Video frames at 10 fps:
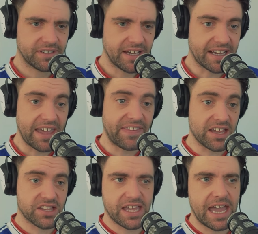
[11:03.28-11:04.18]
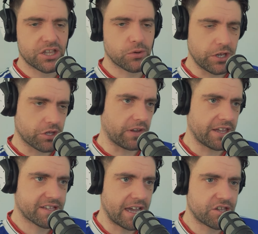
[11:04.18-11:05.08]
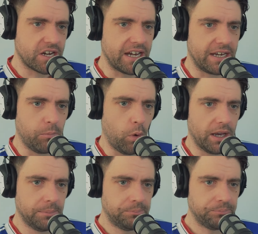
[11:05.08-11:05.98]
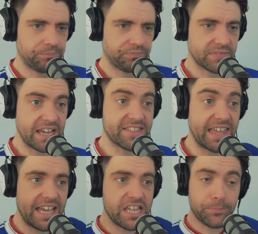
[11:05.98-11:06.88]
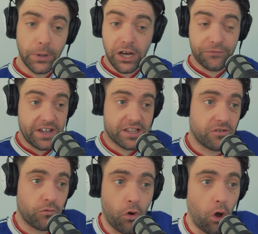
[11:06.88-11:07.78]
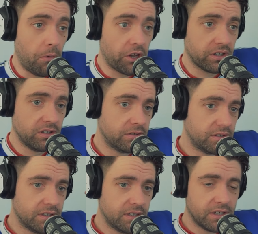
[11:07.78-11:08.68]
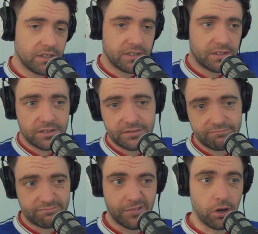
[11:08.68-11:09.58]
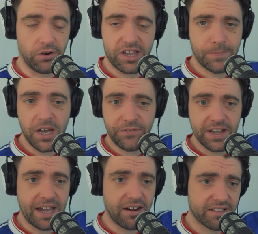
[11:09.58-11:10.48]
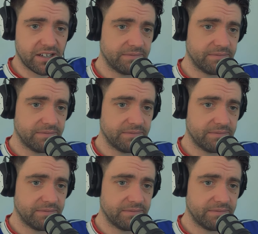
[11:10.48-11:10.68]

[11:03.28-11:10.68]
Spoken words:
Again, that sketch, we saw that sketch in ending one. Is that his perfect role model? Or his perfect character?